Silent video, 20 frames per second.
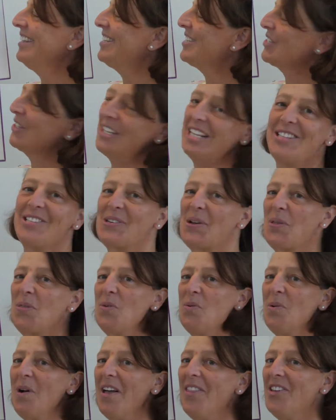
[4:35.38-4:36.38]
So let's go
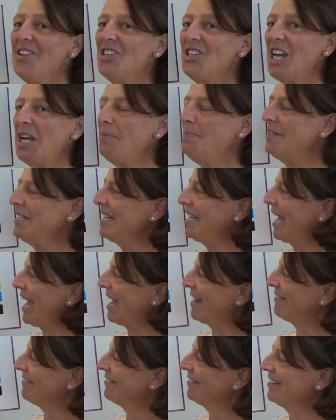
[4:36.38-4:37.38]
through all the shapes
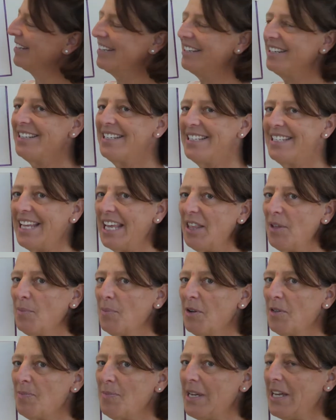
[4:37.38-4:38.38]
again. Say them
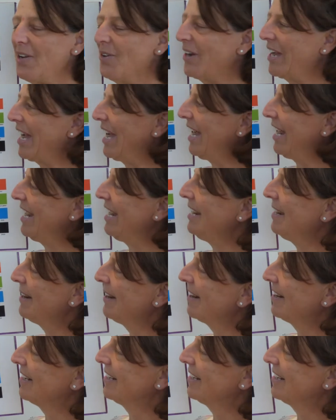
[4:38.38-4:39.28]
with me, okay?